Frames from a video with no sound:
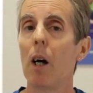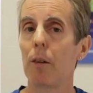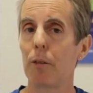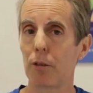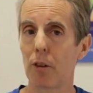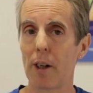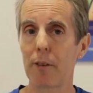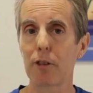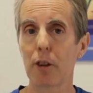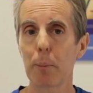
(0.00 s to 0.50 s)

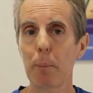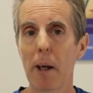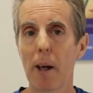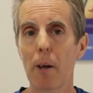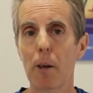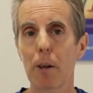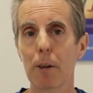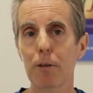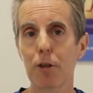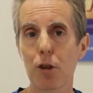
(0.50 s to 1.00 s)
For every
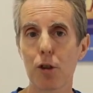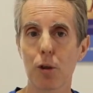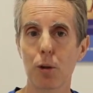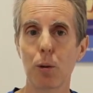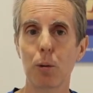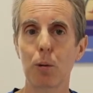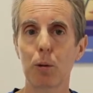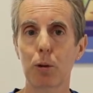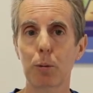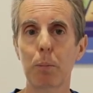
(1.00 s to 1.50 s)
pair of
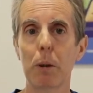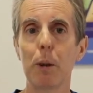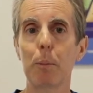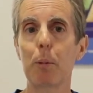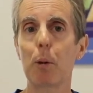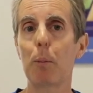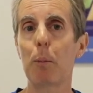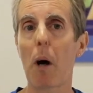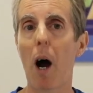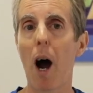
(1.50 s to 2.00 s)
shoes
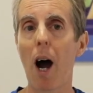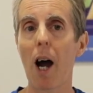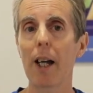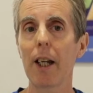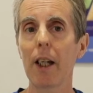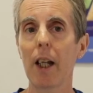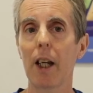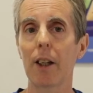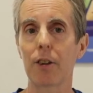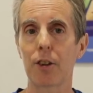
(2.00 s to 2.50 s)
people buy
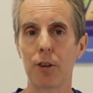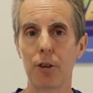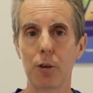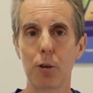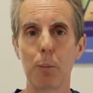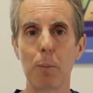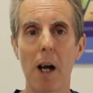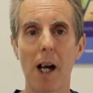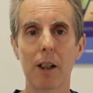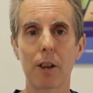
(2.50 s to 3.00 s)
at the
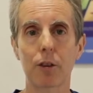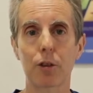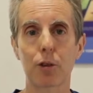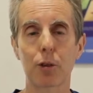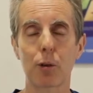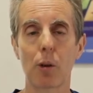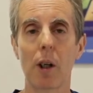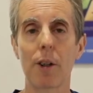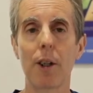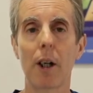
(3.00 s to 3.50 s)
New Balance
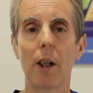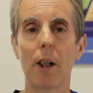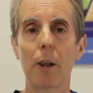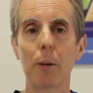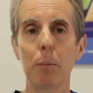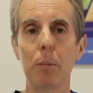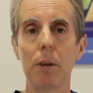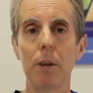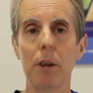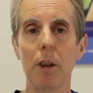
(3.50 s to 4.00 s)
Run
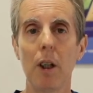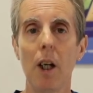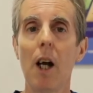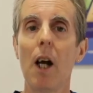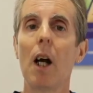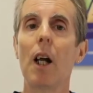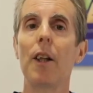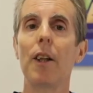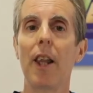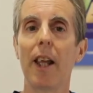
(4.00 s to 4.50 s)
Hub,
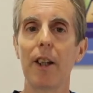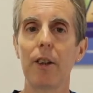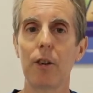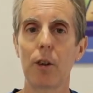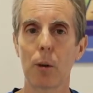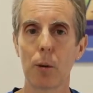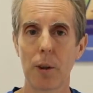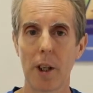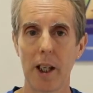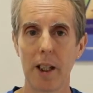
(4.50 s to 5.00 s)
they
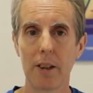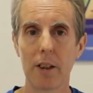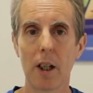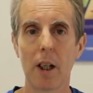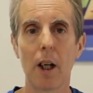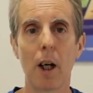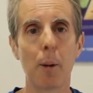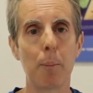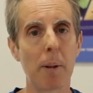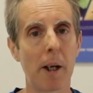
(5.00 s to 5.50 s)
donate
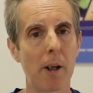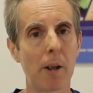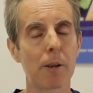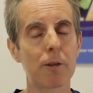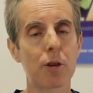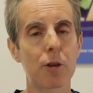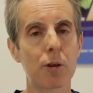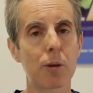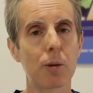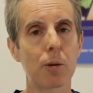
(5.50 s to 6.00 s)
a pair of
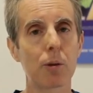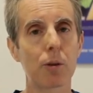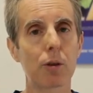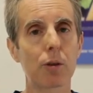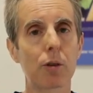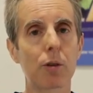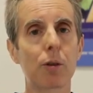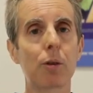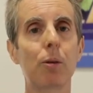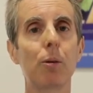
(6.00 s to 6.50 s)
shoes
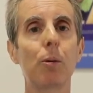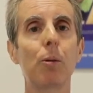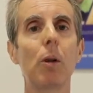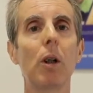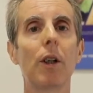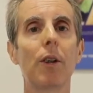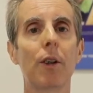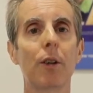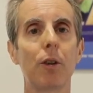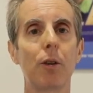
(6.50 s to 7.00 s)
to
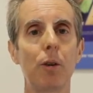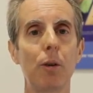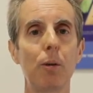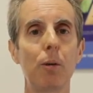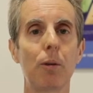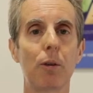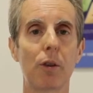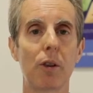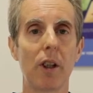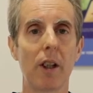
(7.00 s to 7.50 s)
the
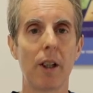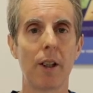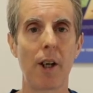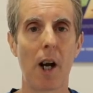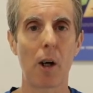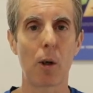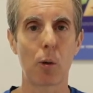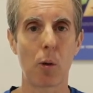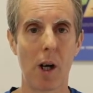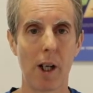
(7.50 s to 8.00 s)
youth in
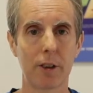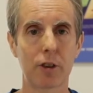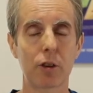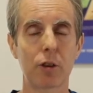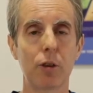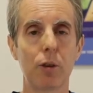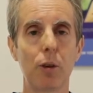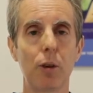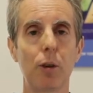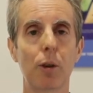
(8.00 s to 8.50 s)
our
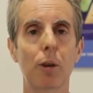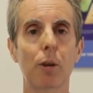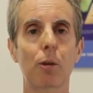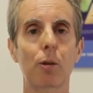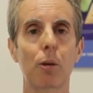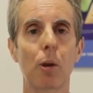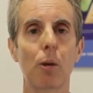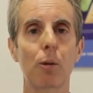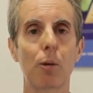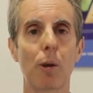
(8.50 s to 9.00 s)
Rising New York
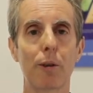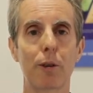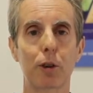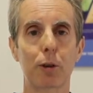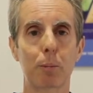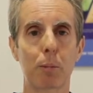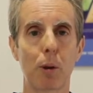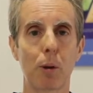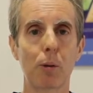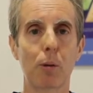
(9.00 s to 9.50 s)

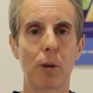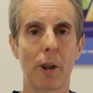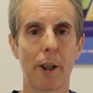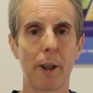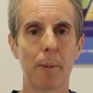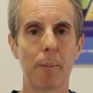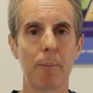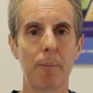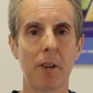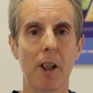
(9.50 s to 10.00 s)
Roadrunners
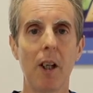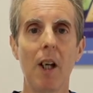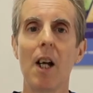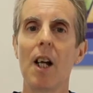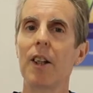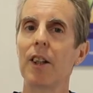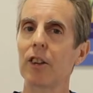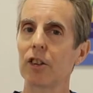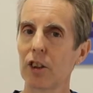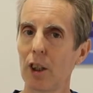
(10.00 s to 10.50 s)
program.
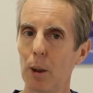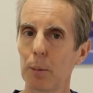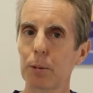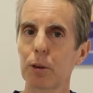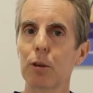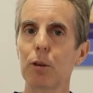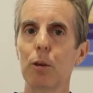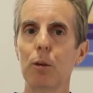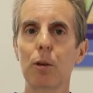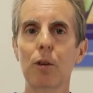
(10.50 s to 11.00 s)
This helps
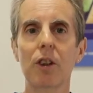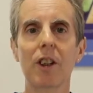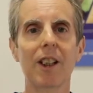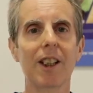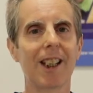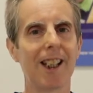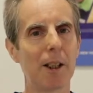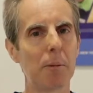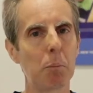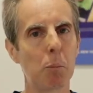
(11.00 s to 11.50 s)
youth
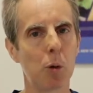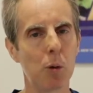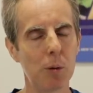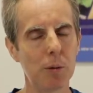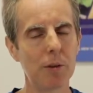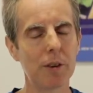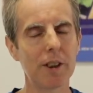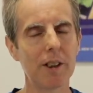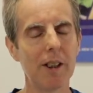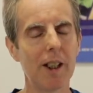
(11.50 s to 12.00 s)
get
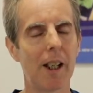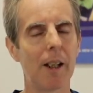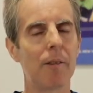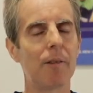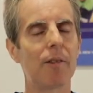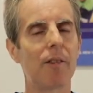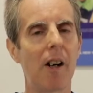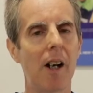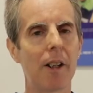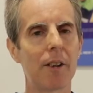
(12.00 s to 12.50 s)
moving and
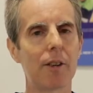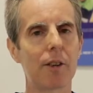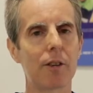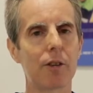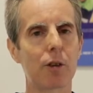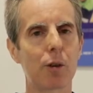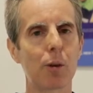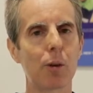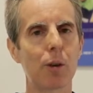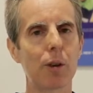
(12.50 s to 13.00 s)
find the
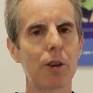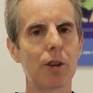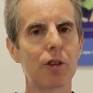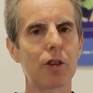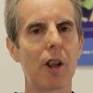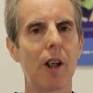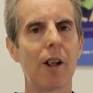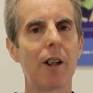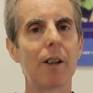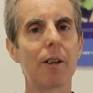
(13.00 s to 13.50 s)
joys
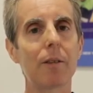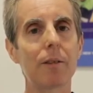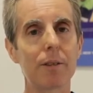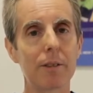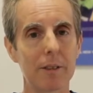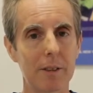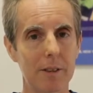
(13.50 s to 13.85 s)
of